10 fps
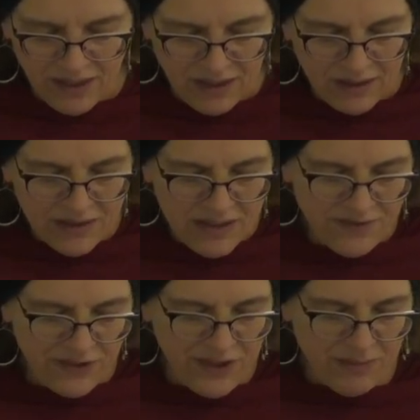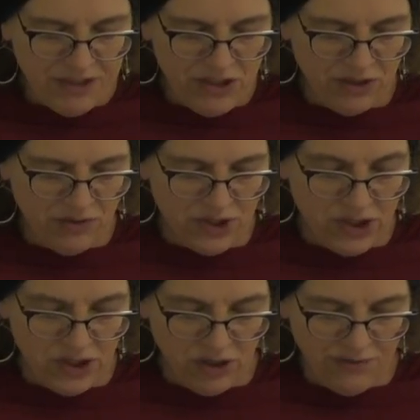In this very special
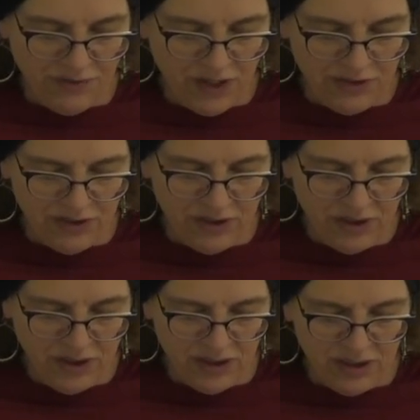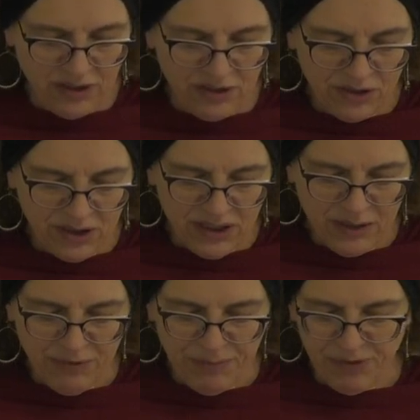tradition of honor, a girl
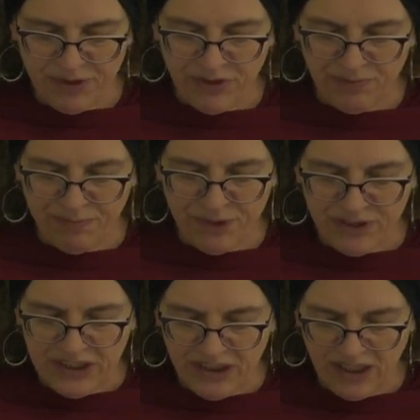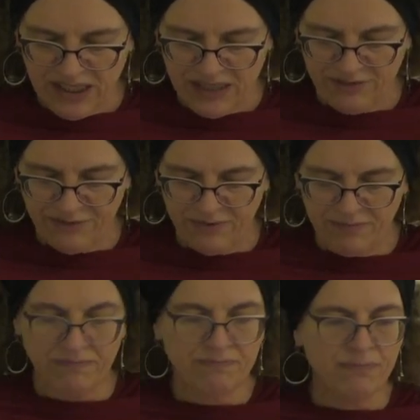can be buried alive
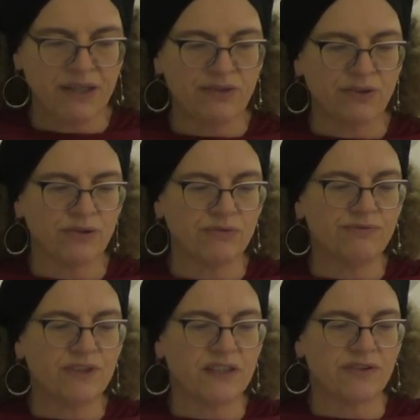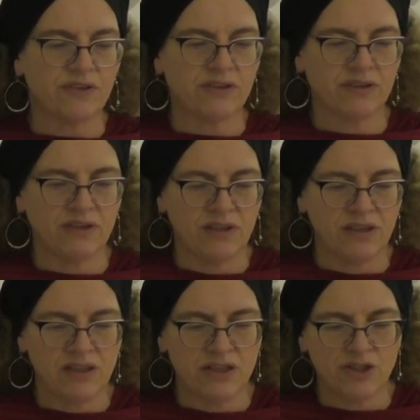by her own father,
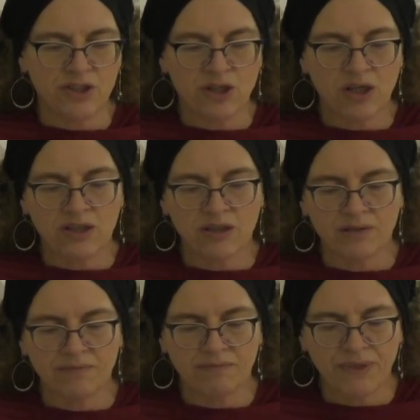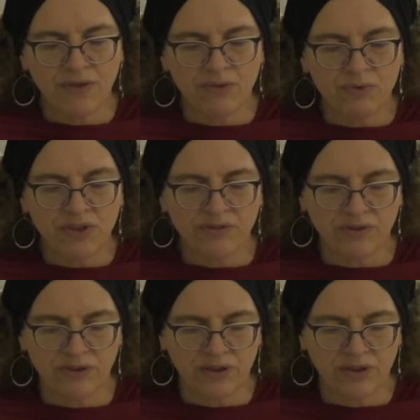shot by her brother,